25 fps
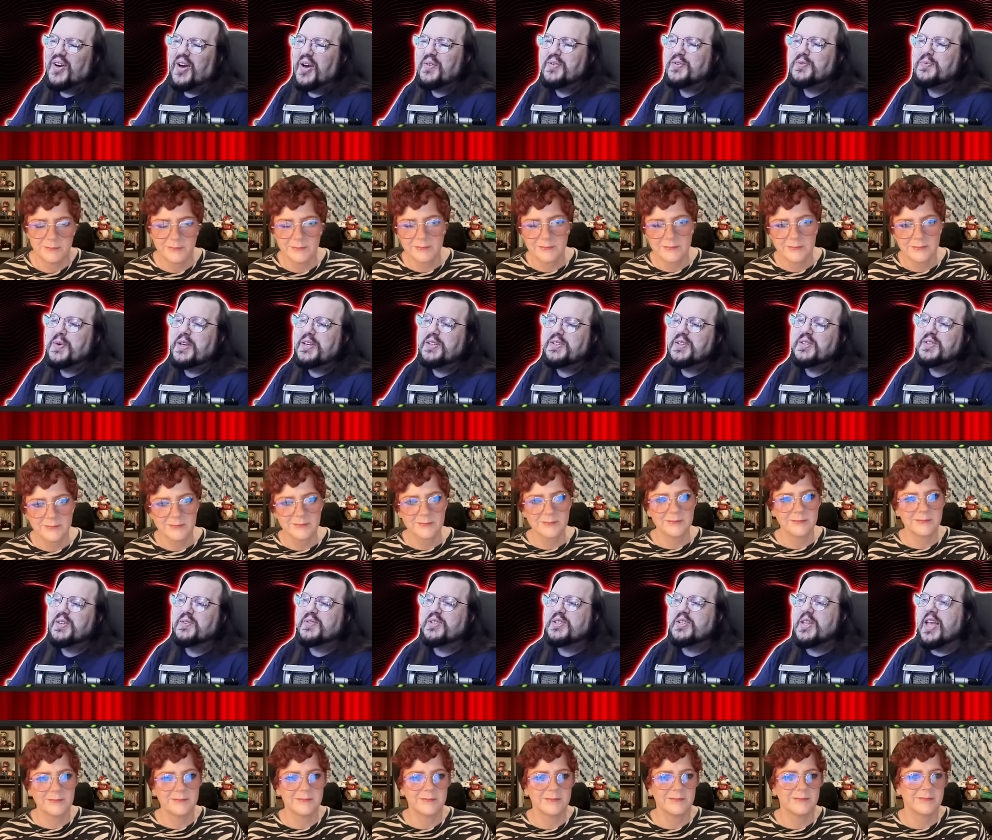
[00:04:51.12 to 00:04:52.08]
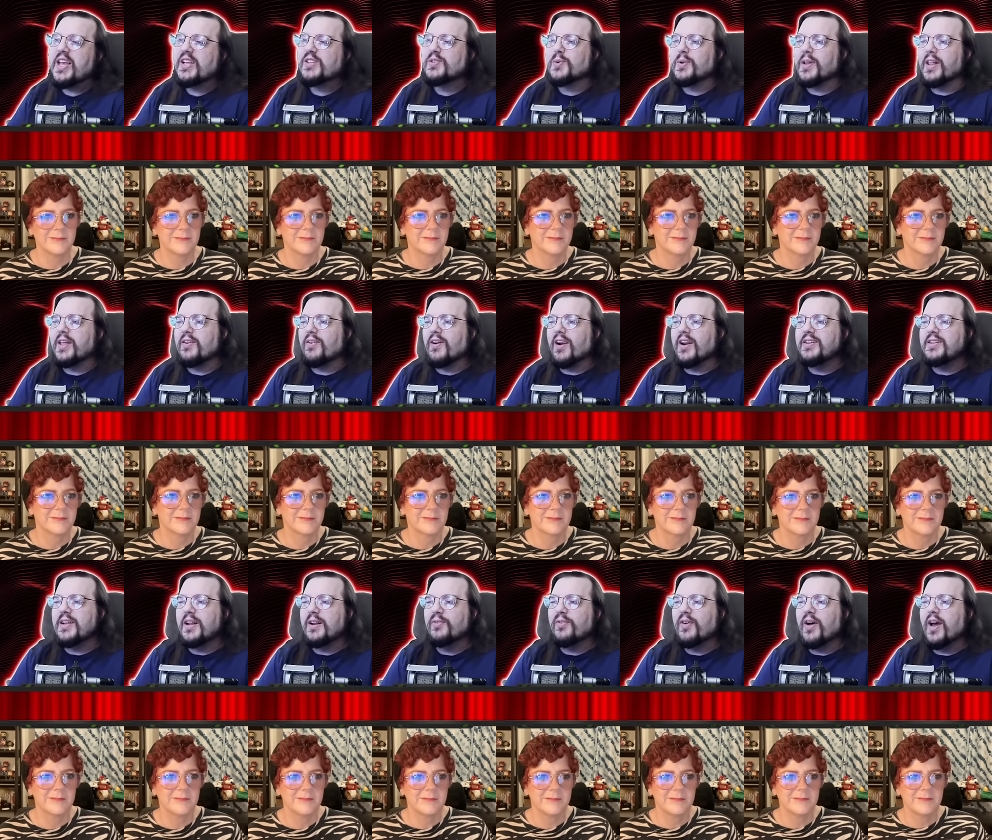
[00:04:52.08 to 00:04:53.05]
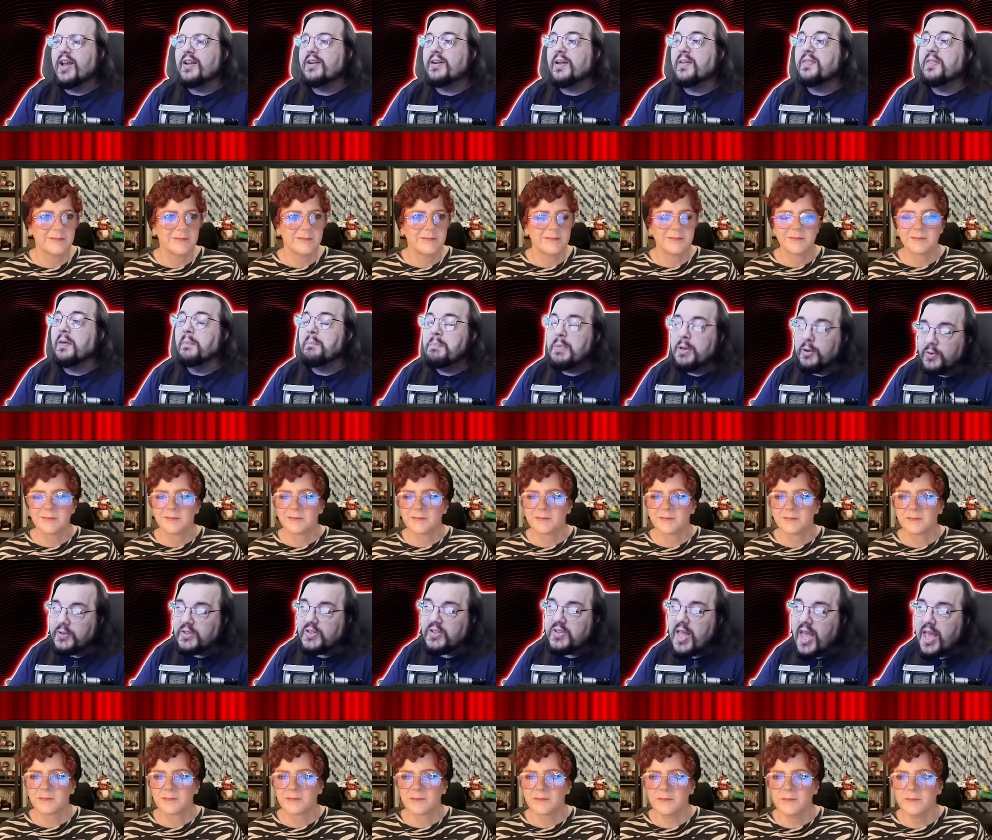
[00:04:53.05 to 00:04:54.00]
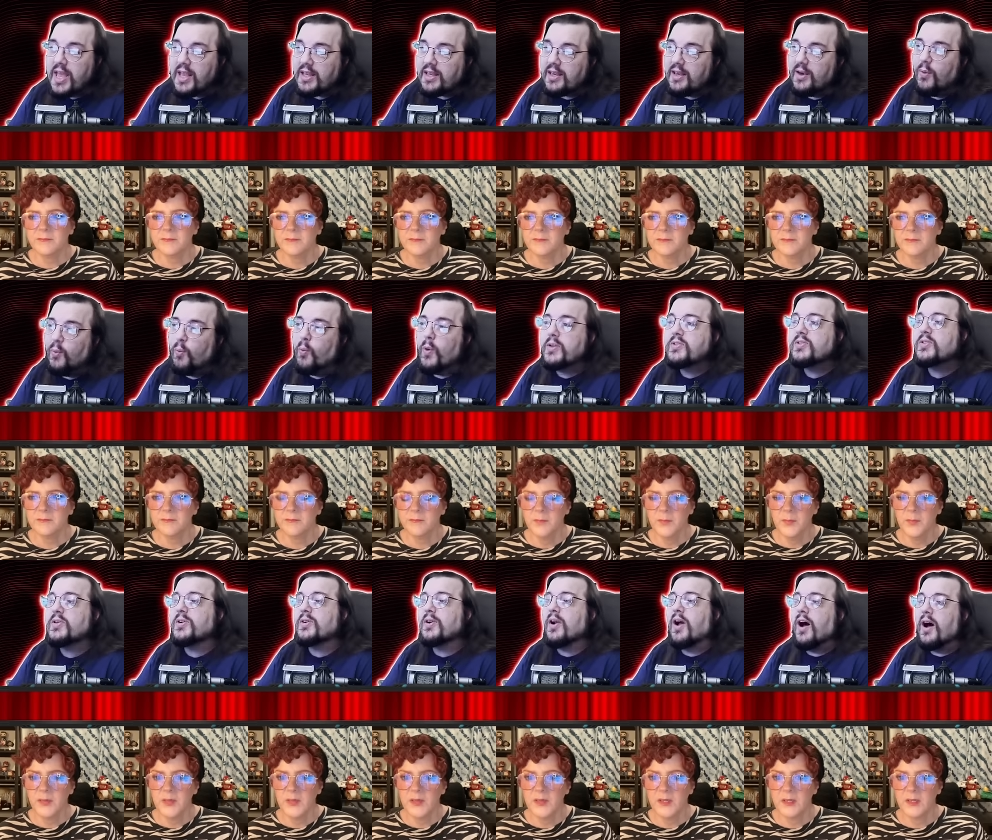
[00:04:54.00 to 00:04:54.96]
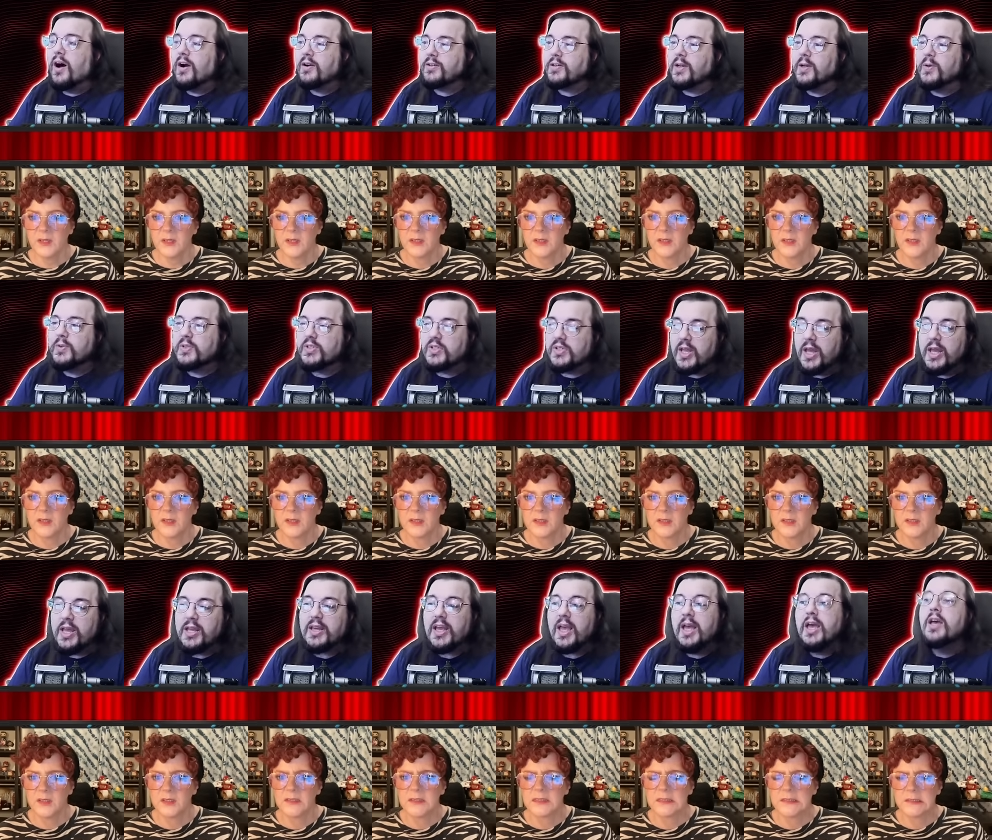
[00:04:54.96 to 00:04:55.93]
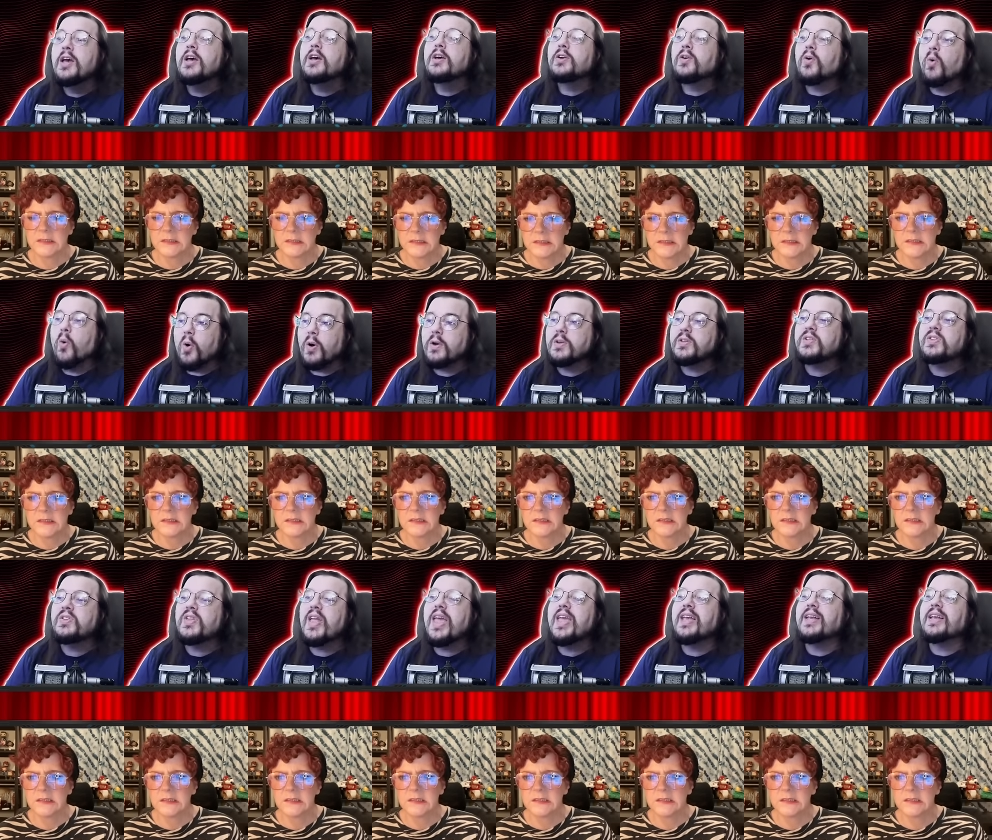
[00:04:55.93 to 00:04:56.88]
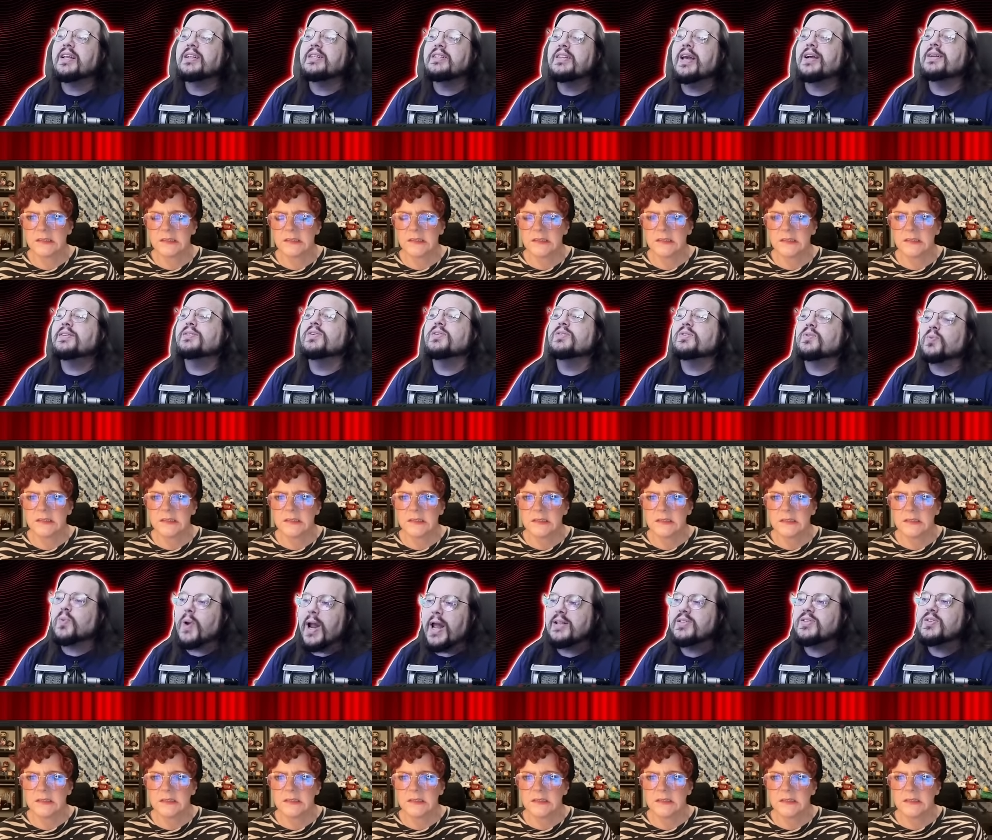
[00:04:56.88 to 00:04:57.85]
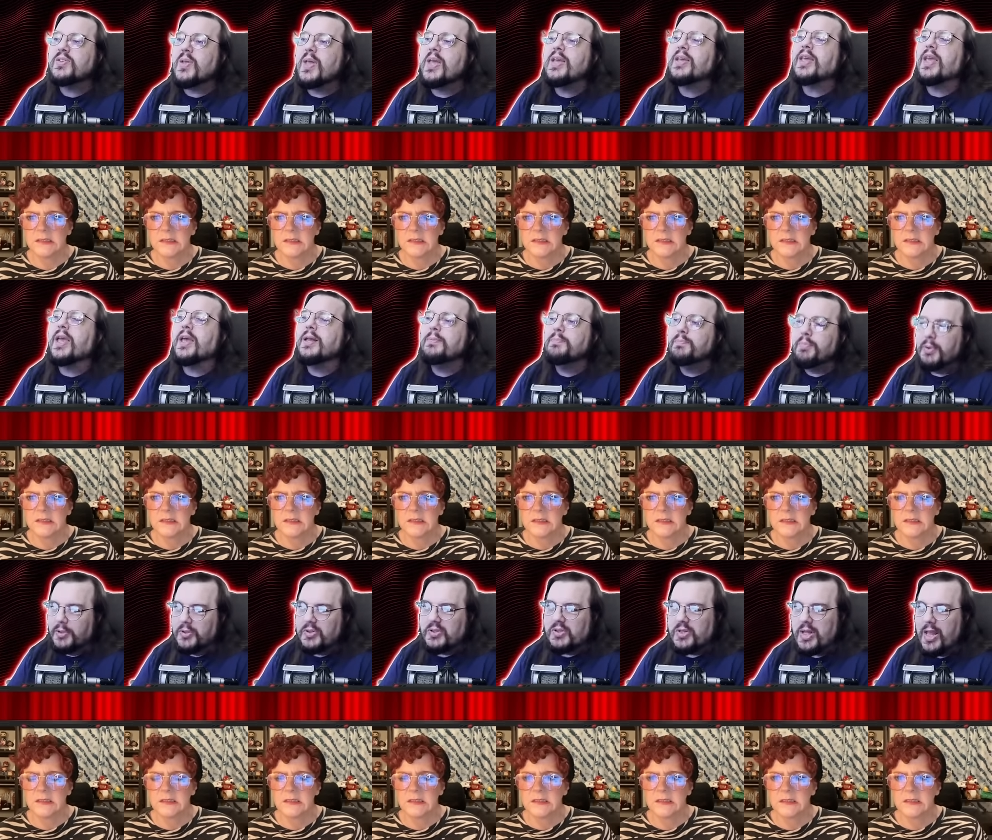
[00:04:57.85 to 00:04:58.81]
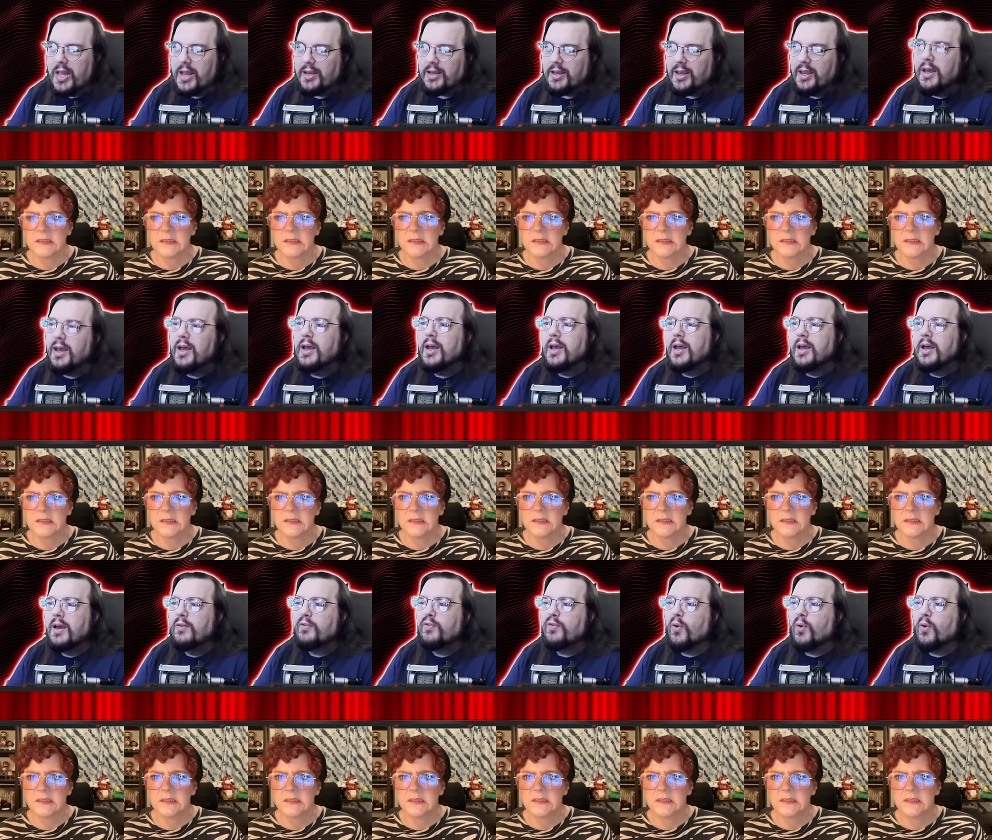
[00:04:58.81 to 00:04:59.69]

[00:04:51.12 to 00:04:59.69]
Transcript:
Speaker 1: Five species of snakes were later identified: the milk snake, western hognose snake, corn snake, Texas rat snake, and bull snake.